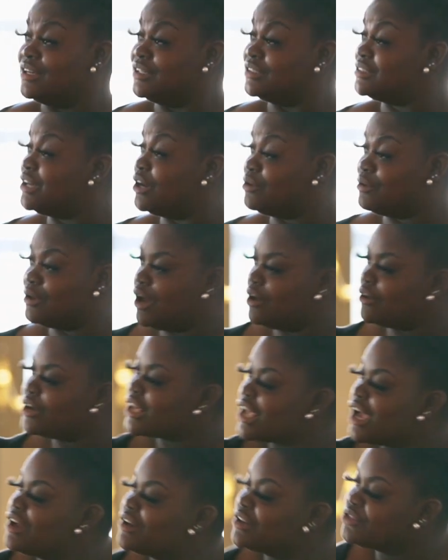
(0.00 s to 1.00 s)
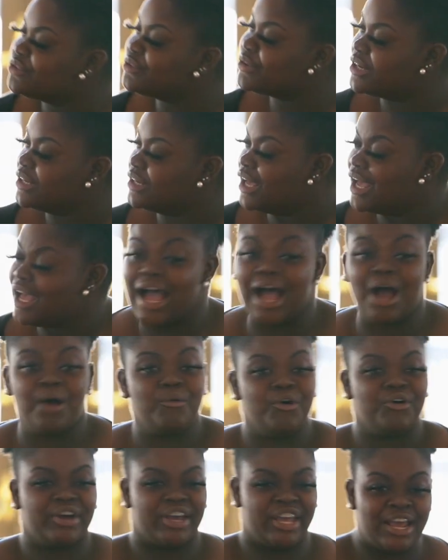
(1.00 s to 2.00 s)
So on the count of three, I
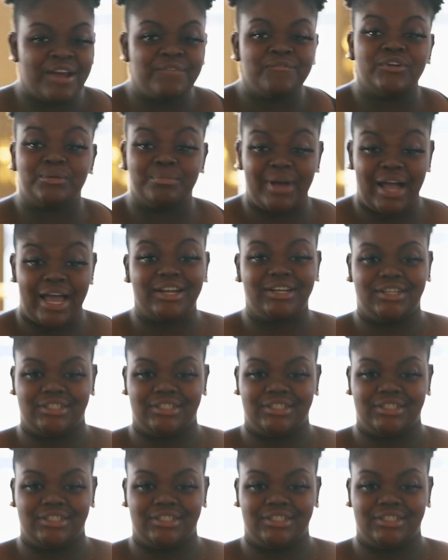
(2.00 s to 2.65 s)
want everybody